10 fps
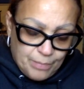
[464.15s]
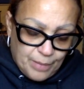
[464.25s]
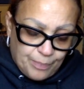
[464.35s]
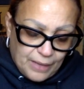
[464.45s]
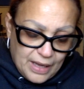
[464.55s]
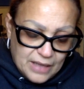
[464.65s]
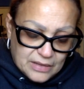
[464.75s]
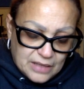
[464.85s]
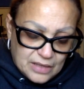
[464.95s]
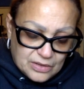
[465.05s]
But pay
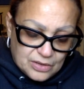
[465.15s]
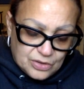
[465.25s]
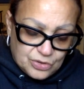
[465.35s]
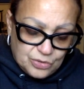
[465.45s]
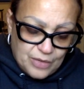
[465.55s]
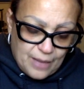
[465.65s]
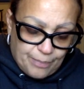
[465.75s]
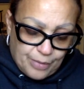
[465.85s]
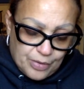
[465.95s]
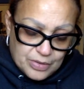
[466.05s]
attention to
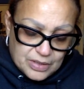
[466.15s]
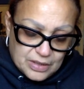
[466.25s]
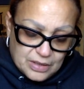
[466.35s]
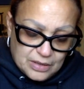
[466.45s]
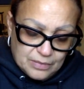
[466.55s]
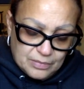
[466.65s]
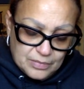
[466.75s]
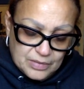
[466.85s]
that person